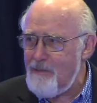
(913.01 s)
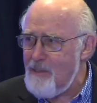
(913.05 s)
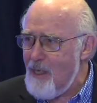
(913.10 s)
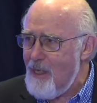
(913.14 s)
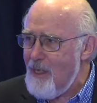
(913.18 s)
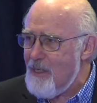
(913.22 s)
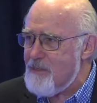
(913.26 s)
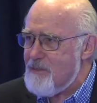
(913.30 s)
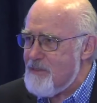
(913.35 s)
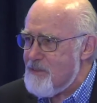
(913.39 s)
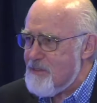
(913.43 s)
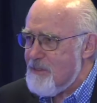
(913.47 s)

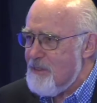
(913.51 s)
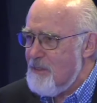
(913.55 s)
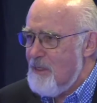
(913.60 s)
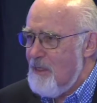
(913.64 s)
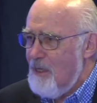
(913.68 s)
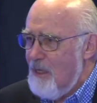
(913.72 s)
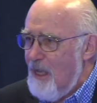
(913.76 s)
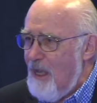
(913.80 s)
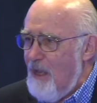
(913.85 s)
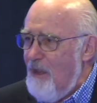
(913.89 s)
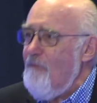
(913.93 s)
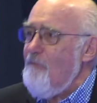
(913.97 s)
does.
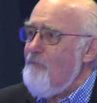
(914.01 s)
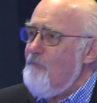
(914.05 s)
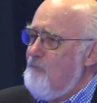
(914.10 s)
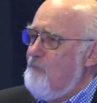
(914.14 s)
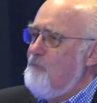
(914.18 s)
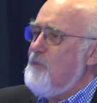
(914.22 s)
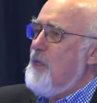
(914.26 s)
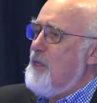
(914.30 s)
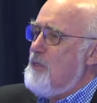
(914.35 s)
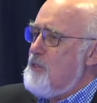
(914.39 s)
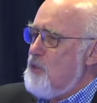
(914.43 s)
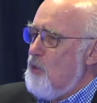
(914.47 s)
If
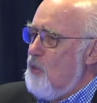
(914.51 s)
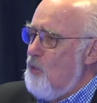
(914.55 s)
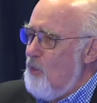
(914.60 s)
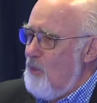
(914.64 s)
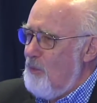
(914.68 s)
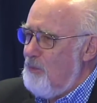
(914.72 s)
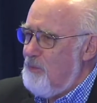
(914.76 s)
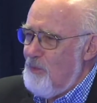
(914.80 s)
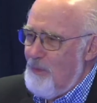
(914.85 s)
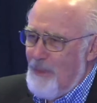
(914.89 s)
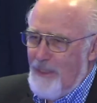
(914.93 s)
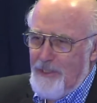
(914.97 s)
there's a
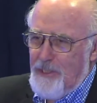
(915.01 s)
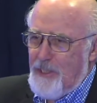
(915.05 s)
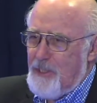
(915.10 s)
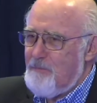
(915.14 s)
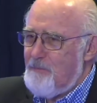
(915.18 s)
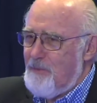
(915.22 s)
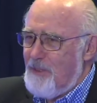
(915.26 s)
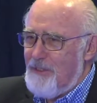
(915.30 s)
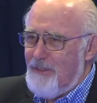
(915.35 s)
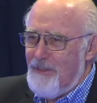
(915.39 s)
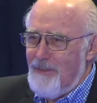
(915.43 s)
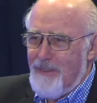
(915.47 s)
well
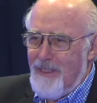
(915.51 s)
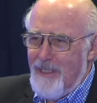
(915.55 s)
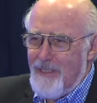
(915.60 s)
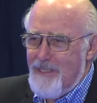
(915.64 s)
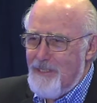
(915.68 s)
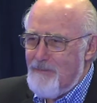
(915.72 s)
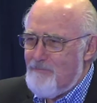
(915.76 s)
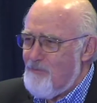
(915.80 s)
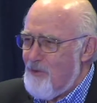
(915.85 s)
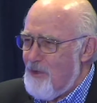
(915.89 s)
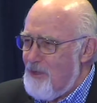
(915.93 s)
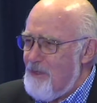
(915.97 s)
spill,
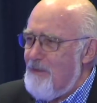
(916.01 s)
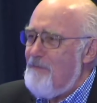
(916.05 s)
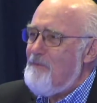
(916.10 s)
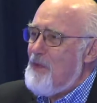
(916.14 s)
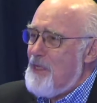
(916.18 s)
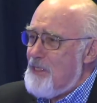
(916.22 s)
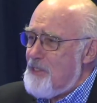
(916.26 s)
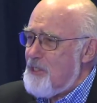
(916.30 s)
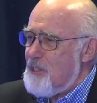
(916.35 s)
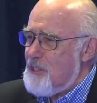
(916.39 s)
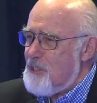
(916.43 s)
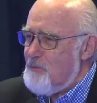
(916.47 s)
if
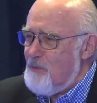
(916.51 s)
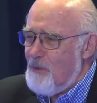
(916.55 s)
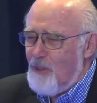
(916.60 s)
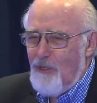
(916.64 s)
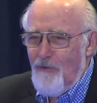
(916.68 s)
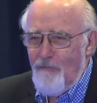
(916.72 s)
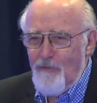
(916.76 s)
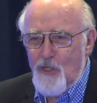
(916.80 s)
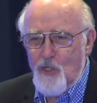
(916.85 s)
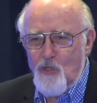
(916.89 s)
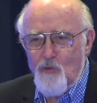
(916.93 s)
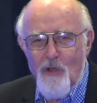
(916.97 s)
there's a spill
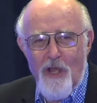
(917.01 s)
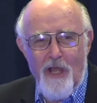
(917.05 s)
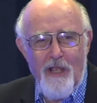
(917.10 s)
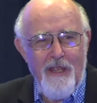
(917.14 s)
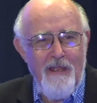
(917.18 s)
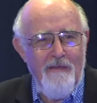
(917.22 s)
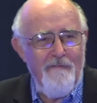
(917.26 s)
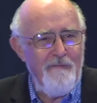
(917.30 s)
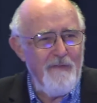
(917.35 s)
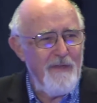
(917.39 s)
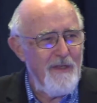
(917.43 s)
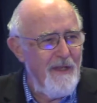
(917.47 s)
of a truck,
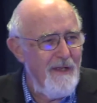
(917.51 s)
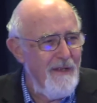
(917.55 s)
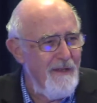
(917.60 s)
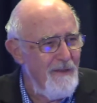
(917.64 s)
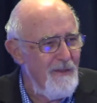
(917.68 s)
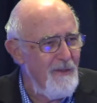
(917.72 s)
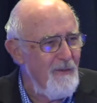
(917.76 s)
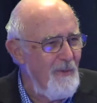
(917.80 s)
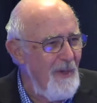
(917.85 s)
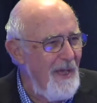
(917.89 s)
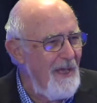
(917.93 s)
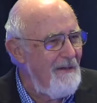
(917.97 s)
if the
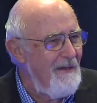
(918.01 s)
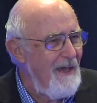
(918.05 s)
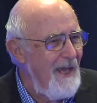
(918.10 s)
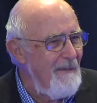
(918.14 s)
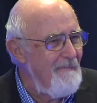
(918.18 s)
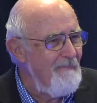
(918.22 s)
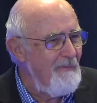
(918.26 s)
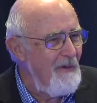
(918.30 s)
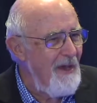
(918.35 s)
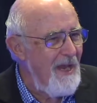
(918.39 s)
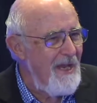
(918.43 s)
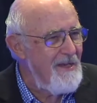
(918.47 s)
wellhead
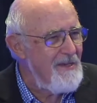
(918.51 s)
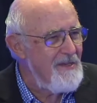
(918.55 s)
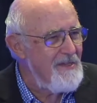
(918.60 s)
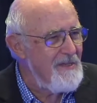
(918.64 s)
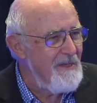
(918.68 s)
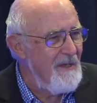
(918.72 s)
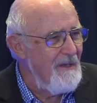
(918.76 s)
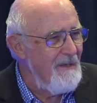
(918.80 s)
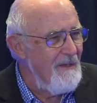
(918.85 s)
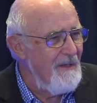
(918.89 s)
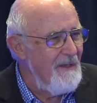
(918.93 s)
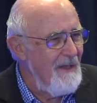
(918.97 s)
breaks,
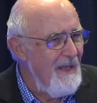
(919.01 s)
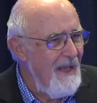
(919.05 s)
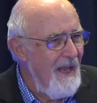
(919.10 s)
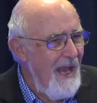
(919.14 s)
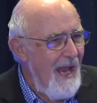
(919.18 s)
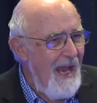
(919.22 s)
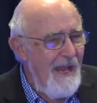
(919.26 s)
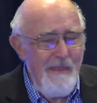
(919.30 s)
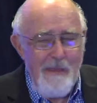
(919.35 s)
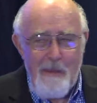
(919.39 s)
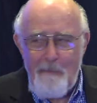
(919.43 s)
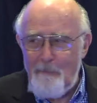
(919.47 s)

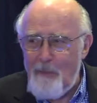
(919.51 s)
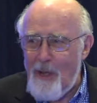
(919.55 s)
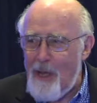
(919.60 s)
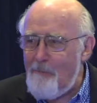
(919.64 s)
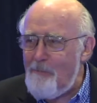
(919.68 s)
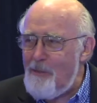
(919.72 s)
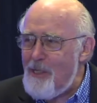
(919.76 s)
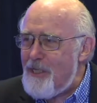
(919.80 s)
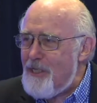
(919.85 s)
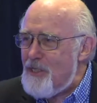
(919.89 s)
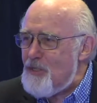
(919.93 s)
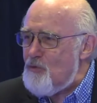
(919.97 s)
and the
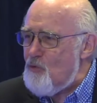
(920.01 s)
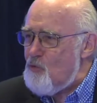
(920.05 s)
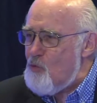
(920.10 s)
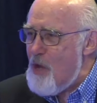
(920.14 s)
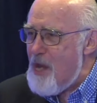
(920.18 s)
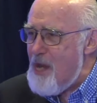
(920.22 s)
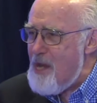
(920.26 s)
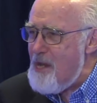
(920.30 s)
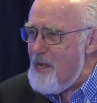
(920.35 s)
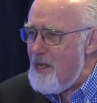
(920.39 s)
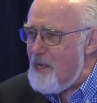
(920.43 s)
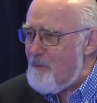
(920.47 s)
public is
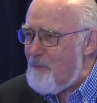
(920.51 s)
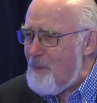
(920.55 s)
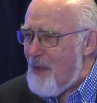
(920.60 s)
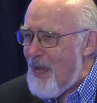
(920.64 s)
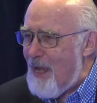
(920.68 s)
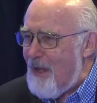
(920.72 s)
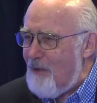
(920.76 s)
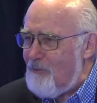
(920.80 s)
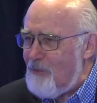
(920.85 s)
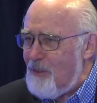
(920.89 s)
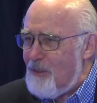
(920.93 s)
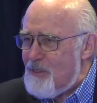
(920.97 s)
reading
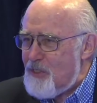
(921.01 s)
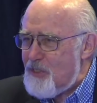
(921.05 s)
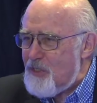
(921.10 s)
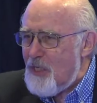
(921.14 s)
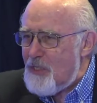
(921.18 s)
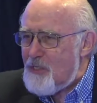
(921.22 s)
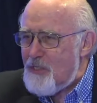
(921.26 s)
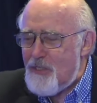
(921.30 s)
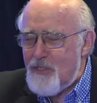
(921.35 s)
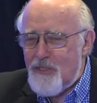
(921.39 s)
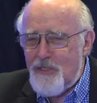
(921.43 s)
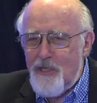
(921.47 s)
about
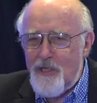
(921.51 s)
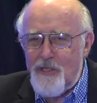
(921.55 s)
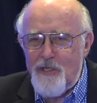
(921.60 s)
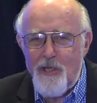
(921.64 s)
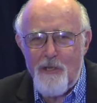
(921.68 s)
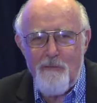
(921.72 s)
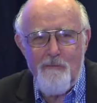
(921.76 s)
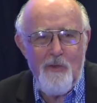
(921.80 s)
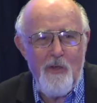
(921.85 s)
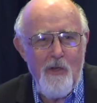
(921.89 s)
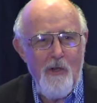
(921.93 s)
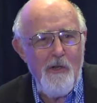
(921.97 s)
such and such
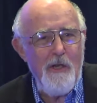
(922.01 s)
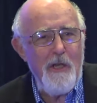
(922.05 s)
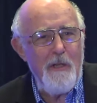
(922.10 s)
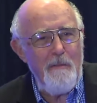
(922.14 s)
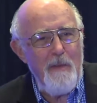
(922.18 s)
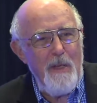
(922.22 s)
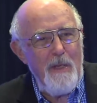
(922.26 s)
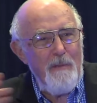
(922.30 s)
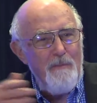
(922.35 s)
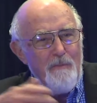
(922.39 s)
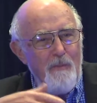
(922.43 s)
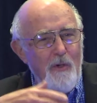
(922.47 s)
community
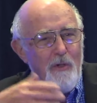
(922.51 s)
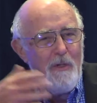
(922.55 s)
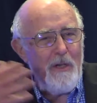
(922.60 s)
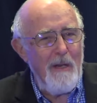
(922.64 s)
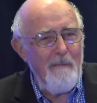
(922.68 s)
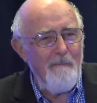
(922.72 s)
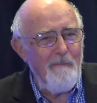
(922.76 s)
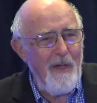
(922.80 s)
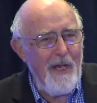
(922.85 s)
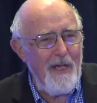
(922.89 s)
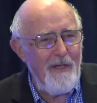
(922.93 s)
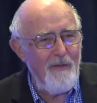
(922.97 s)
being put
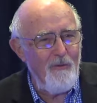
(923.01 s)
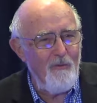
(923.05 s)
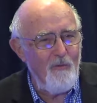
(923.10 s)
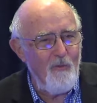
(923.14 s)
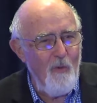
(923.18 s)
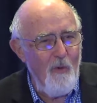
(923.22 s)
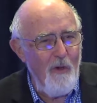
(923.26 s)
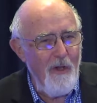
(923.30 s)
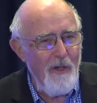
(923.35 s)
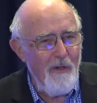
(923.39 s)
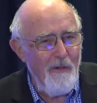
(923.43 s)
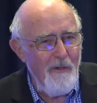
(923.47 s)
on bottled
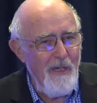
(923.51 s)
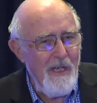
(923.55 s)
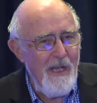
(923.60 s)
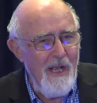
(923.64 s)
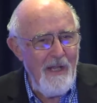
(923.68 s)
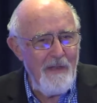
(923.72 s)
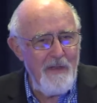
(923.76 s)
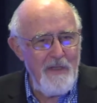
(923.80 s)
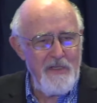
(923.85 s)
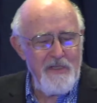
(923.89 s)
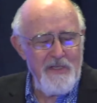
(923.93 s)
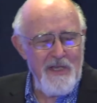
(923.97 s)
water,
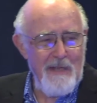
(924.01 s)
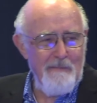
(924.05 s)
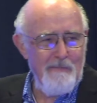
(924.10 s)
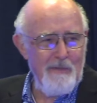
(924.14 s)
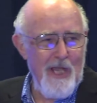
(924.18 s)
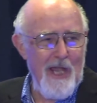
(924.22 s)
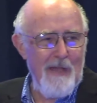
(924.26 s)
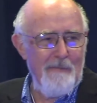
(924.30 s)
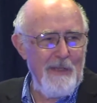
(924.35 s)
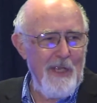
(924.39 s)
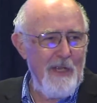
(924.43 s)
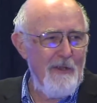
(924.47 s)
at the same
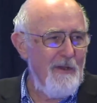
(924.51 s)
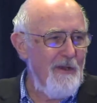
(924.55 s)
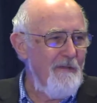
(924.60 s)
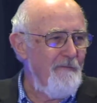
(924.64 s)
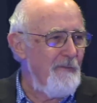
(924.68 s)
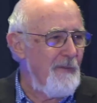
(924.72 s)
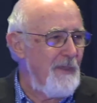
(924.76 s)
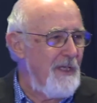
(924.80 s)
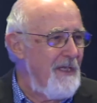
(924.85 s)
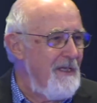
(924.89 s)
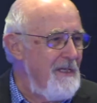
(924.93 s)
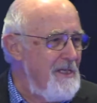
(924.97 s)
time they're hearing
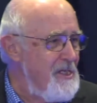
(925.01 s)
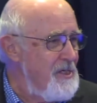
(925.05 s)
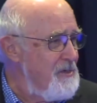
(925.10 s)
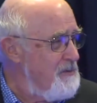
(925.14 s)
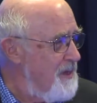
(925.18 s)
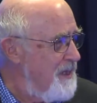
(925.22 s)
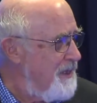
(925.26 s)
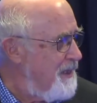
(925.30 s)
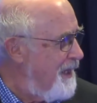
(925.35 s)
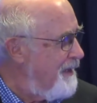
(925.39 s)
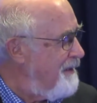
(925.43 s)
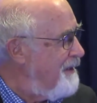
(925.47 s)
from the
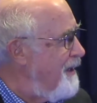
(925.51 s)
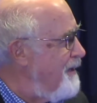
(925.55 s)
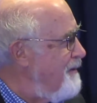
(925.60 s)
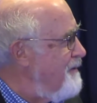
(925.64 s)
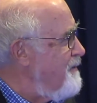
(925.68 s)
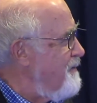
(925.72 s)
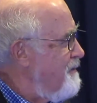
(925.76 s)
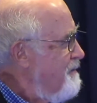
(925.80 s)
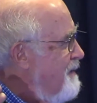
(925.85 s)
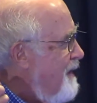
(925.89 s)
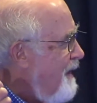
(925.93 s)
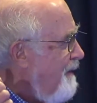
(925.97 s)
industry that there's